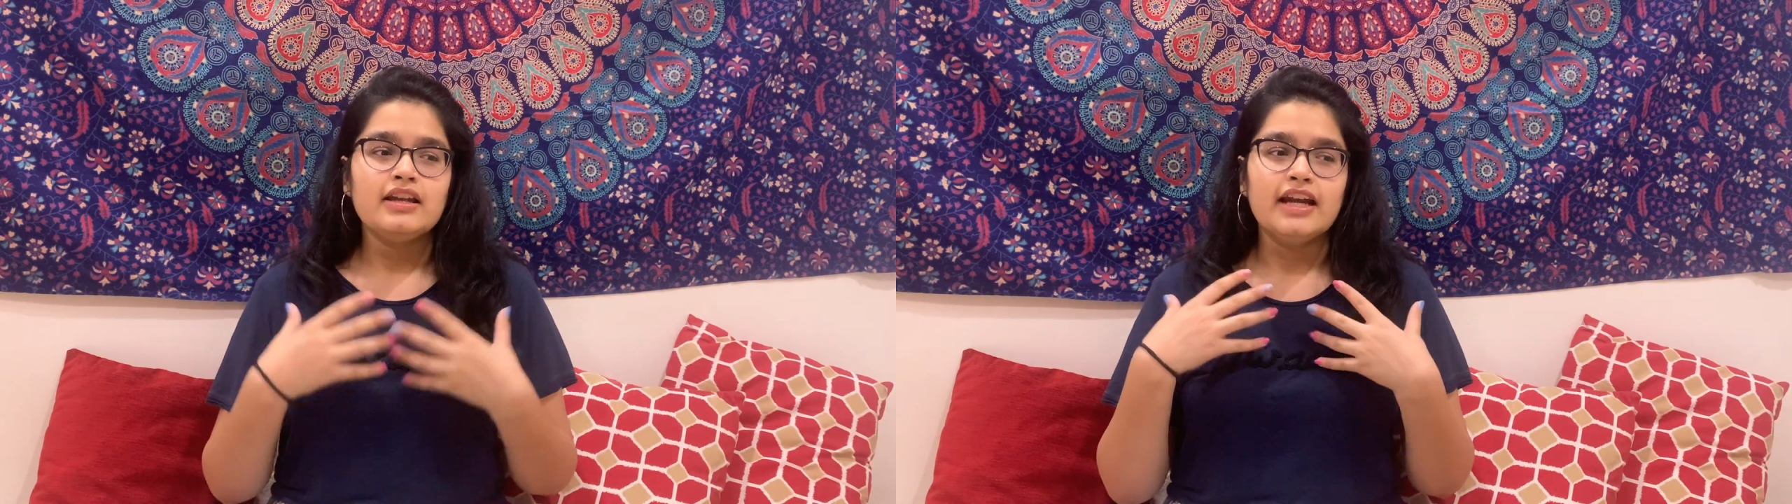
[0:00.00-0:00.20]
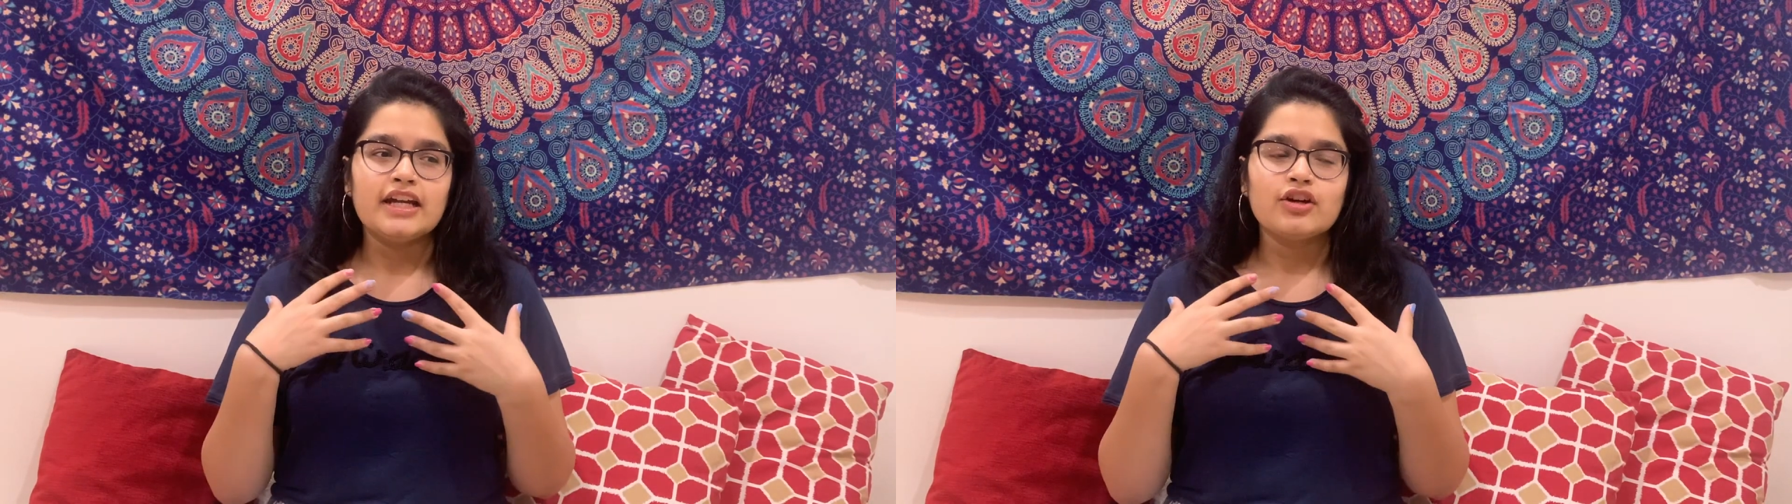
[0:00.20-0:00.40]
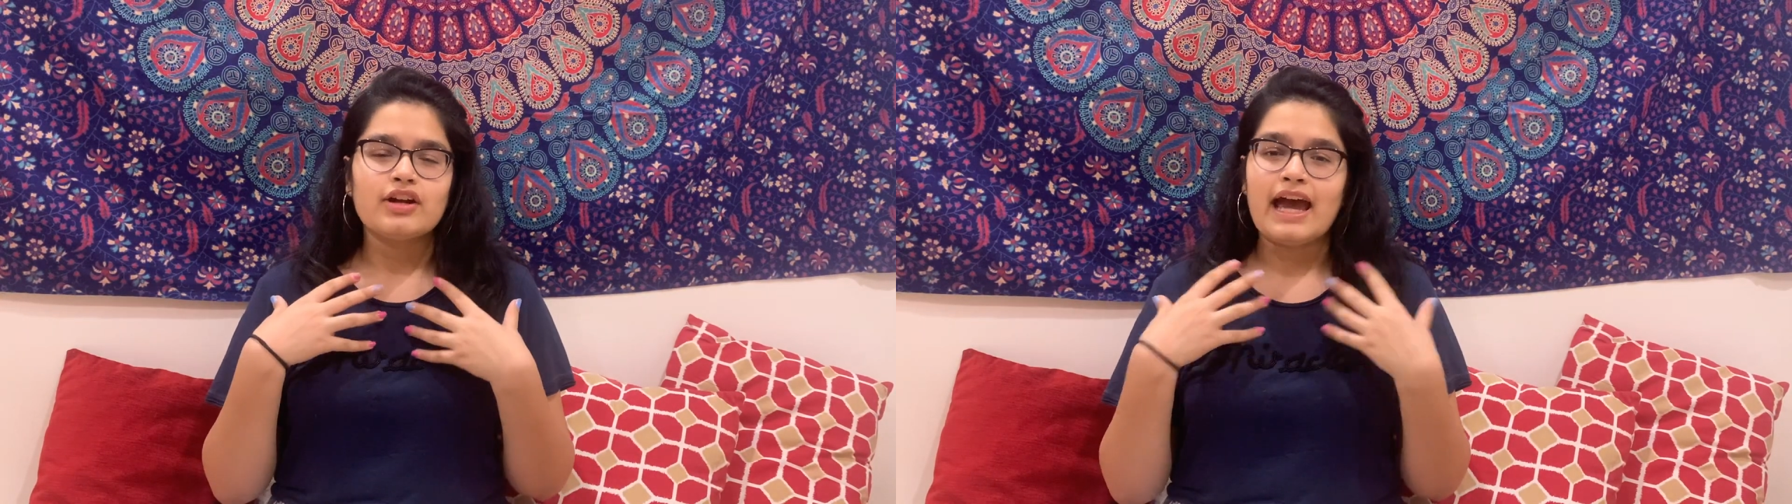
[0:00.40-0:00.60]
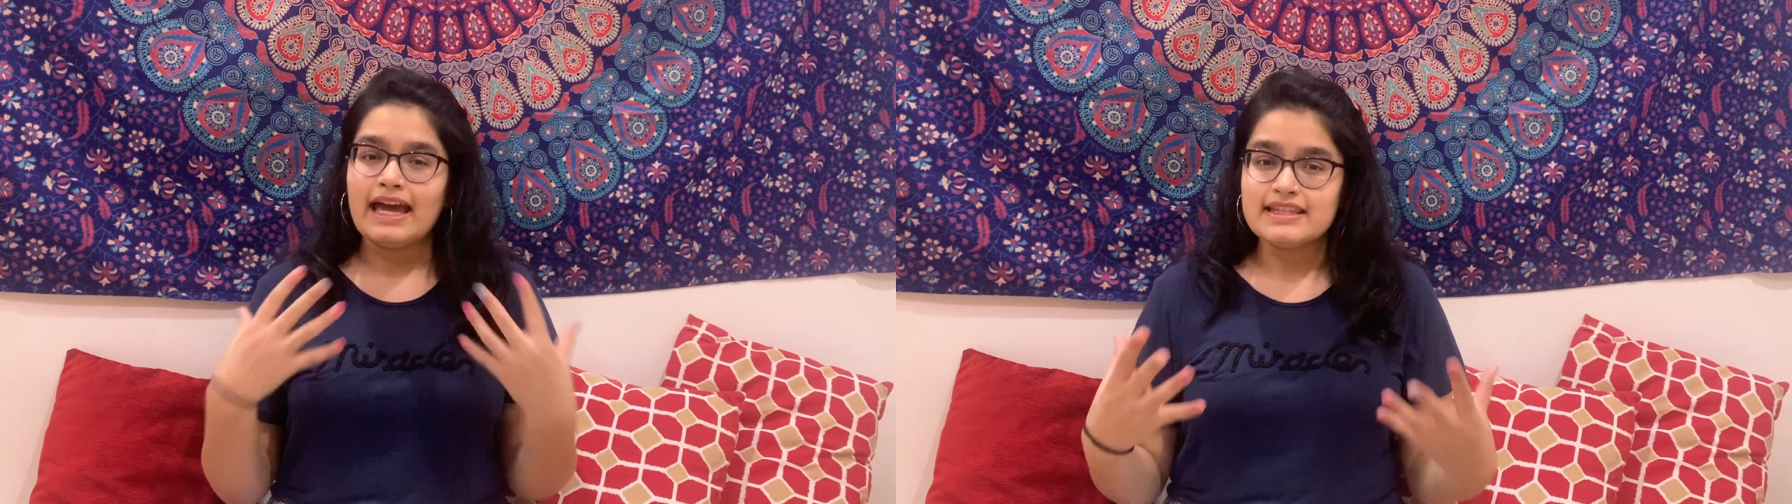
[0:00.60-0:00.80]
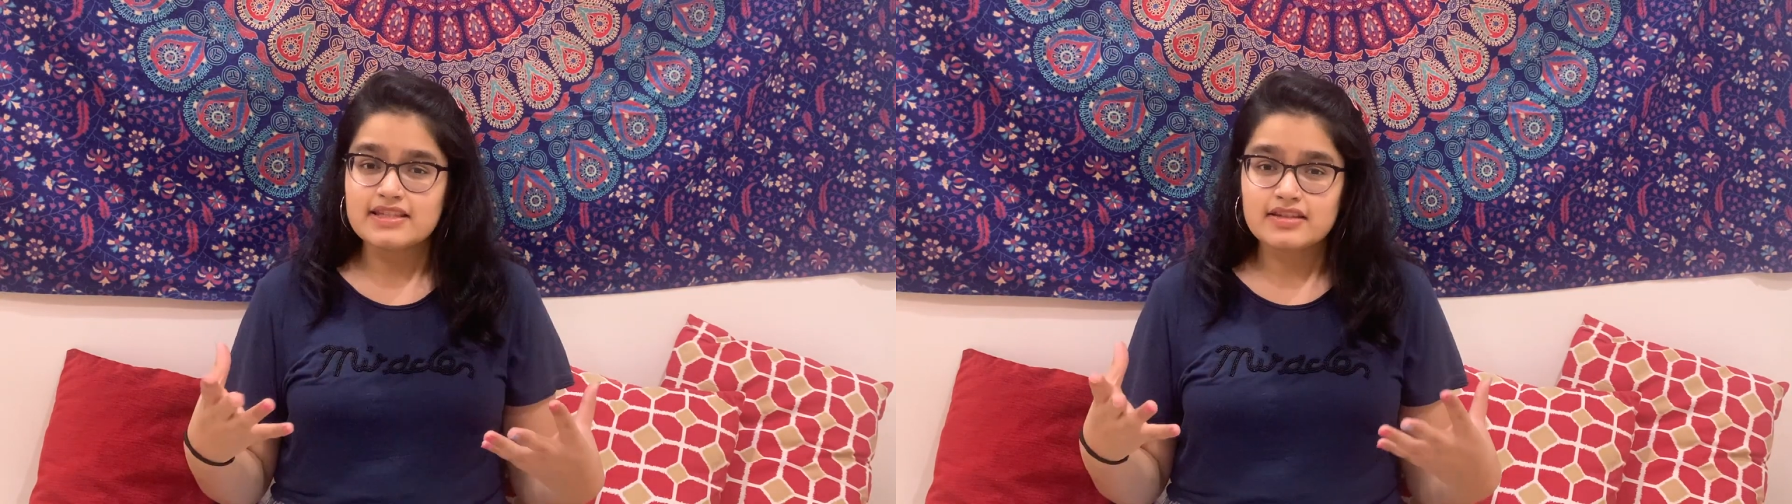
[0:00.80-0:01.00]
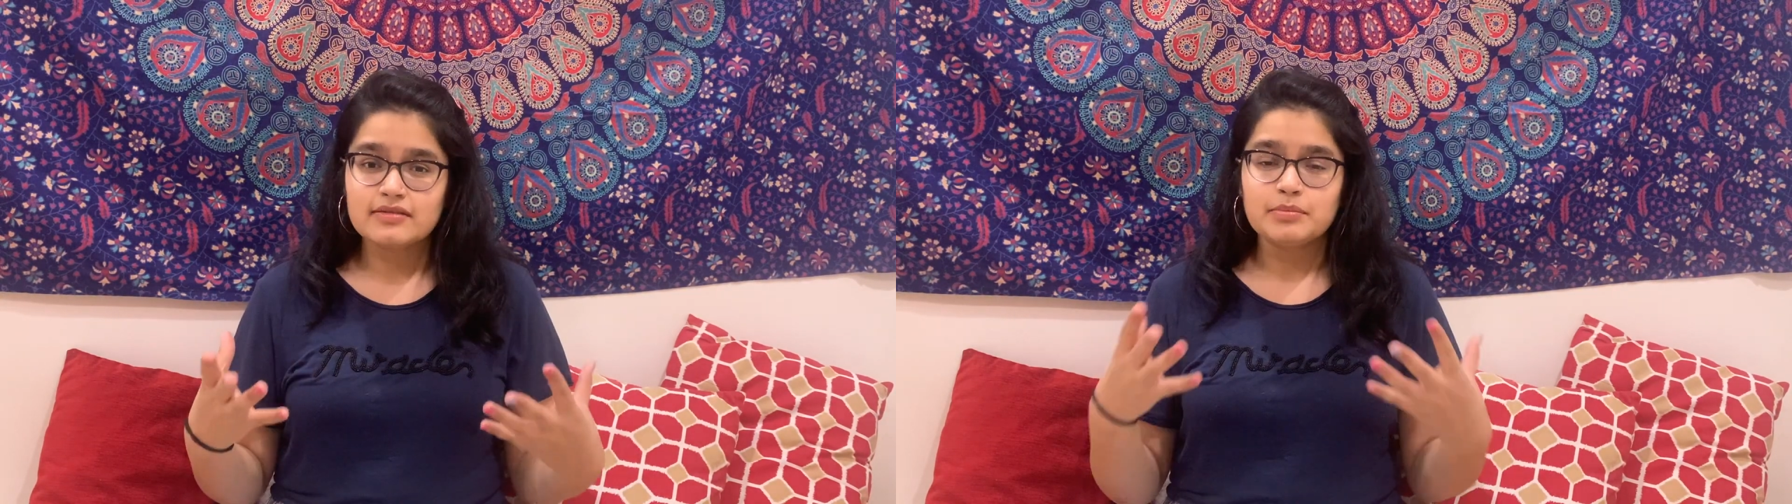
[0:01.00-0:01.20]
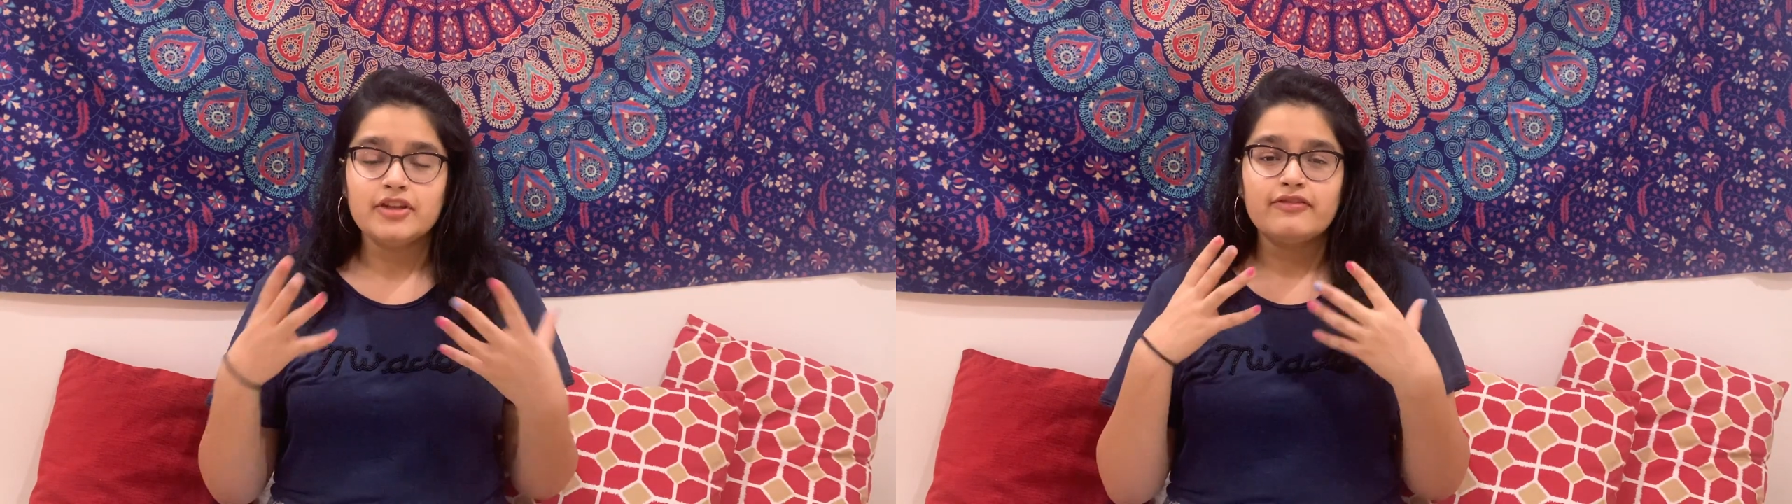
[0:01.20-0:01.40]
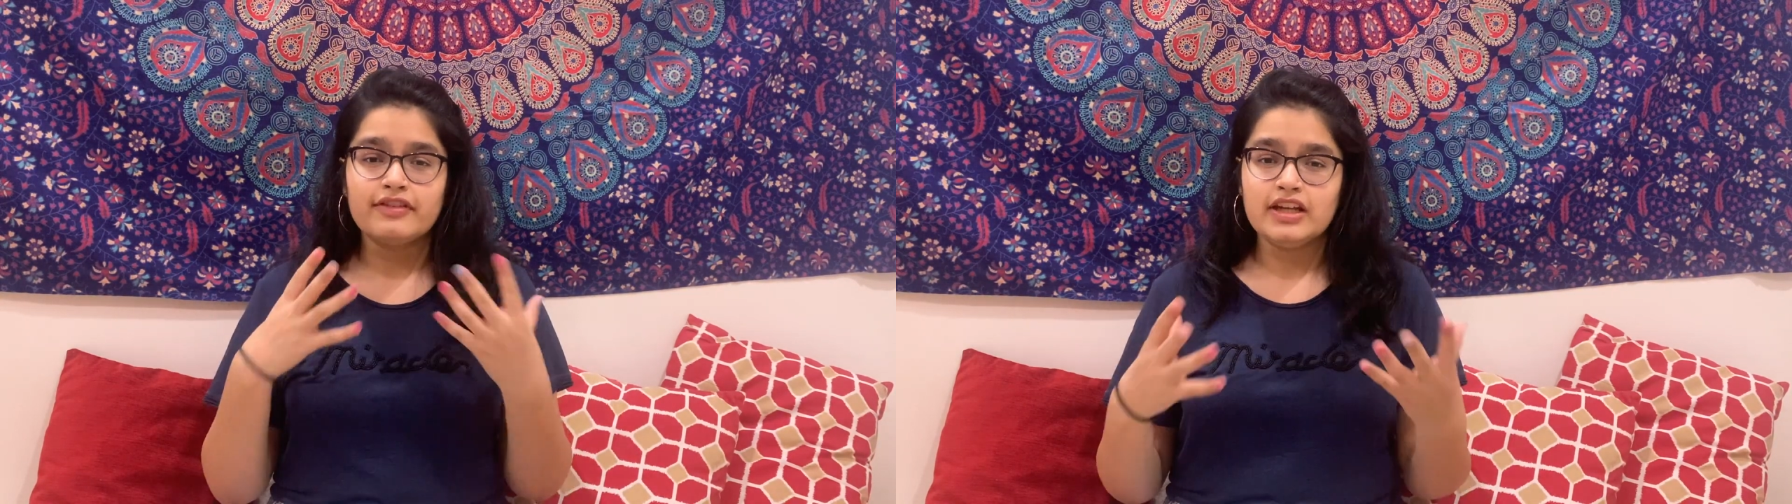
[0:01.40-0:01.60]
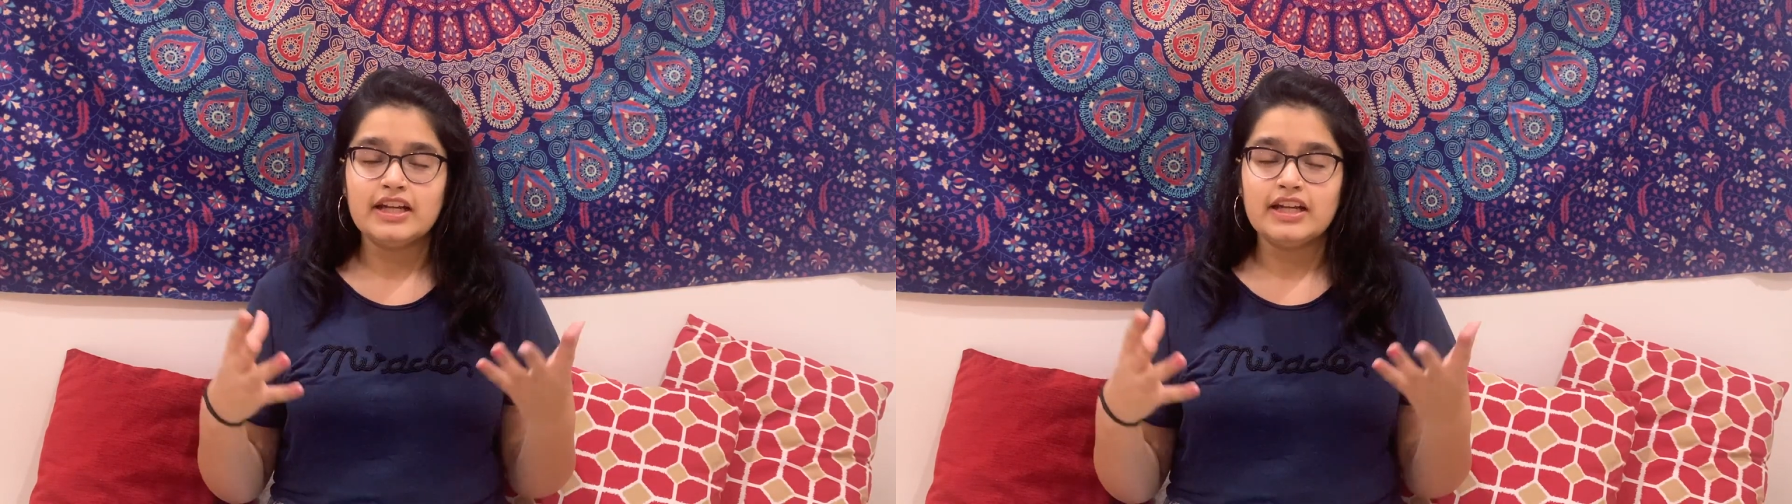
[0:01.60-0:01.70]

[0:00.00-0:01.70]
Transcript: let your hands be free,